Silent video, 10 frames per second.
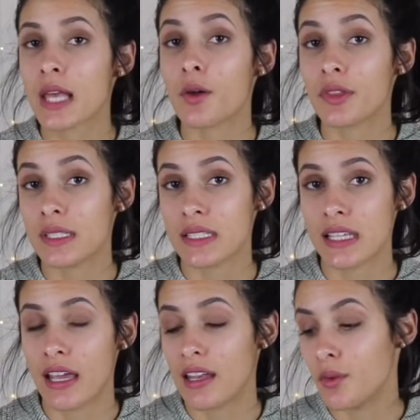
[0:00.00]
healthy
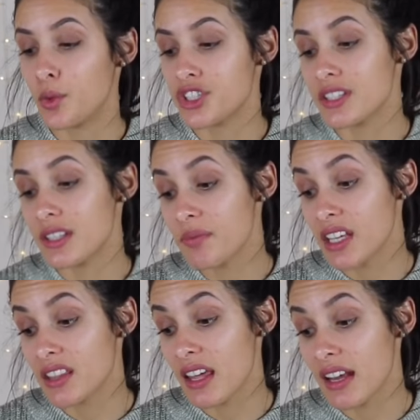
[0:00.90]
skin, which is
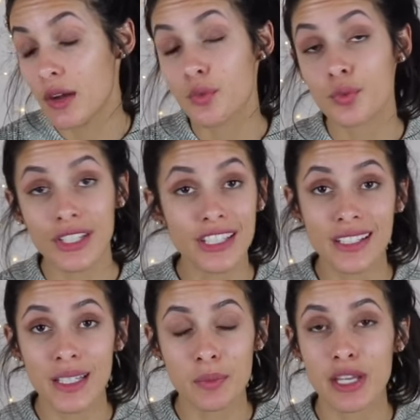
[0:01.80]
something that I really
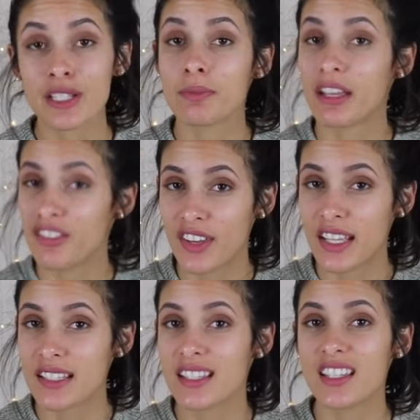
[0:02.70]
need because my
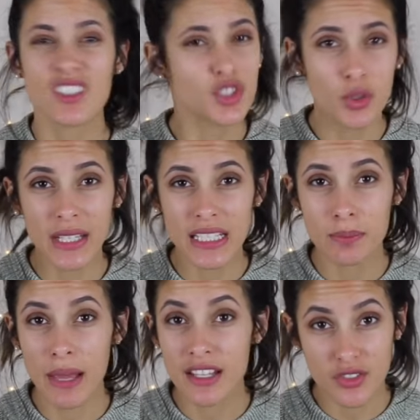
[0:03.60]
face isn't doing its
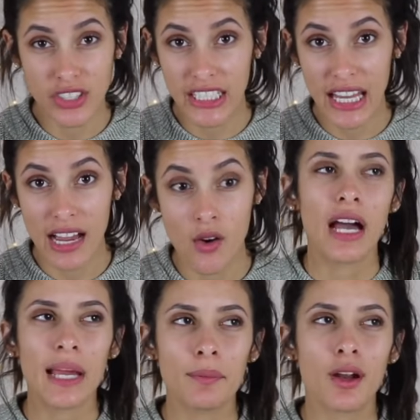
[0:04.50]
best right now.
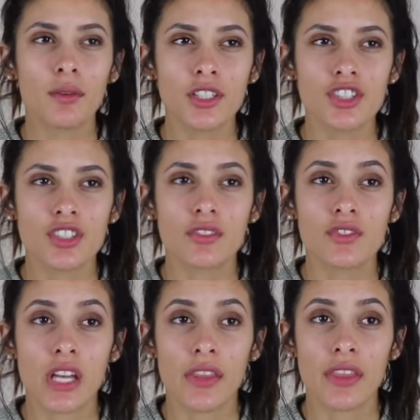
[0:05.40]
I probably should
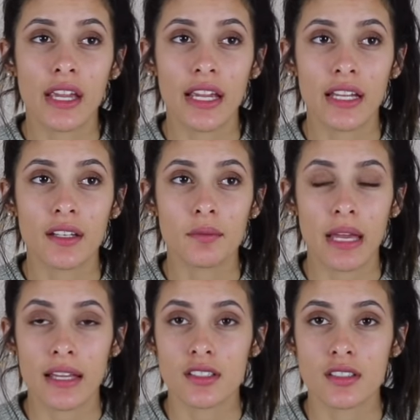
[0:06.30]
have done the hand
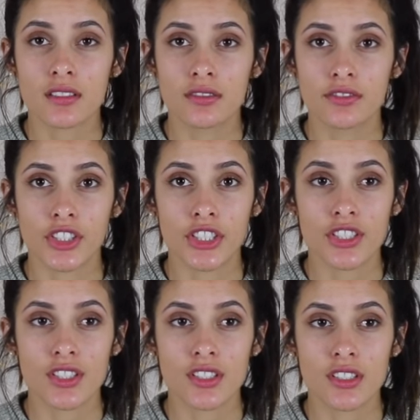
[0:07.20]
mask
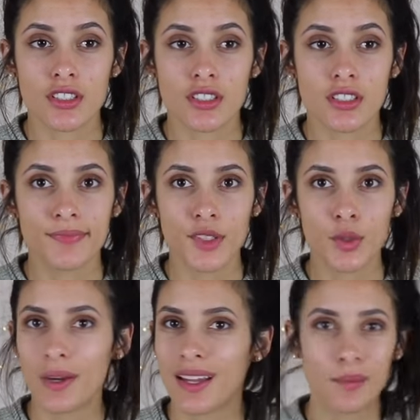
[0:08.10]
first. You know
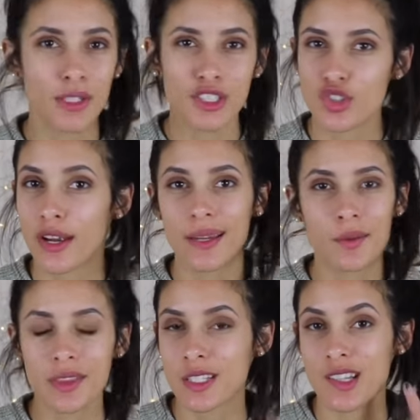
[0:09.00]
what, I'm gonna try it
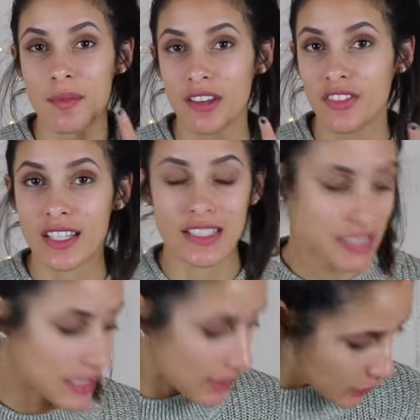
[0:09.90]
with this on my face because
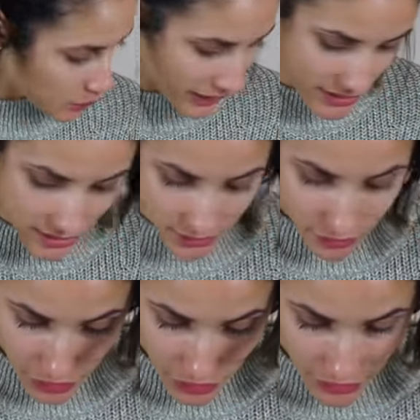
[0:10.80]
I need to wait
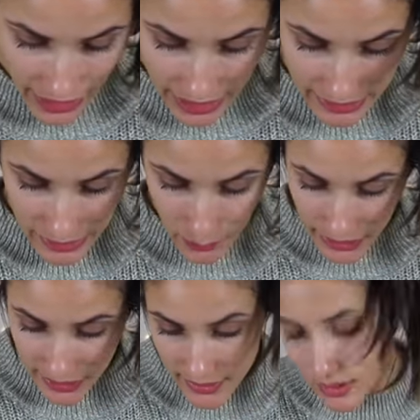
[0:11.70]
for that
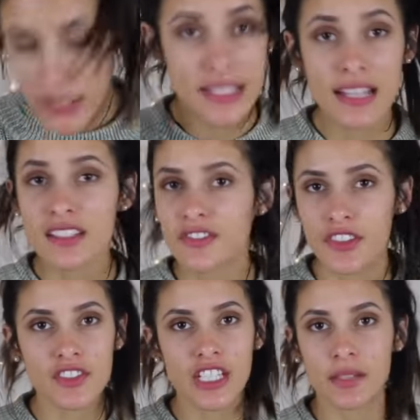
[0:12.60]
anyways. 10 to
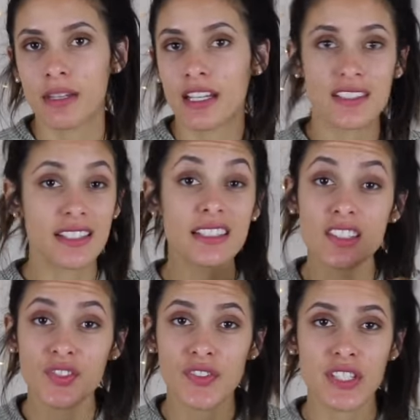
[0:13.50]
15 minutes, this
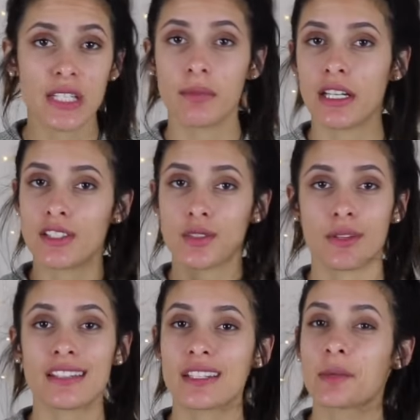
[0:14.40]
is 15 minutes, so
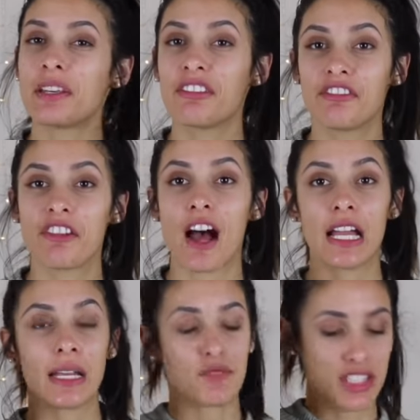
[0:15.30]
that's gonna be
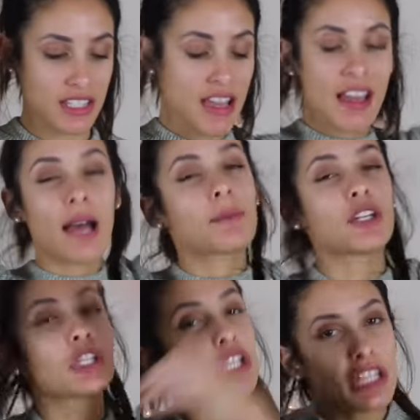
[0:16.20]
fine. I'm
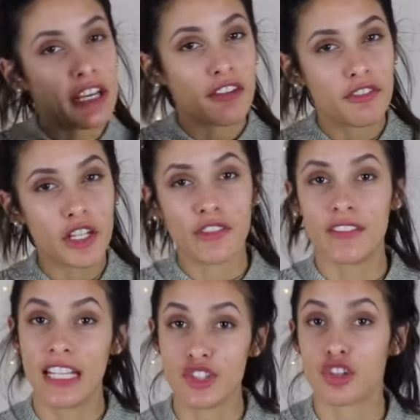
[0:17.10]
gonna look like a freak of
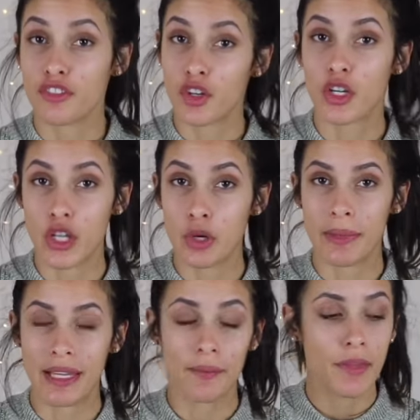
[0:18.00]
nature for a little
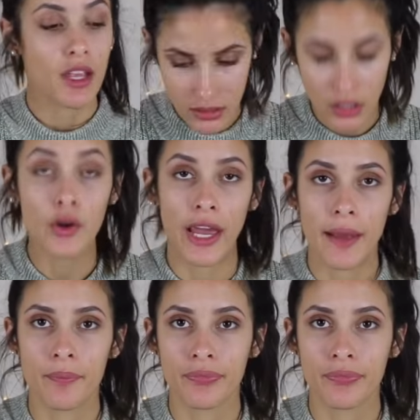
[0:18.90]
bit. Okay.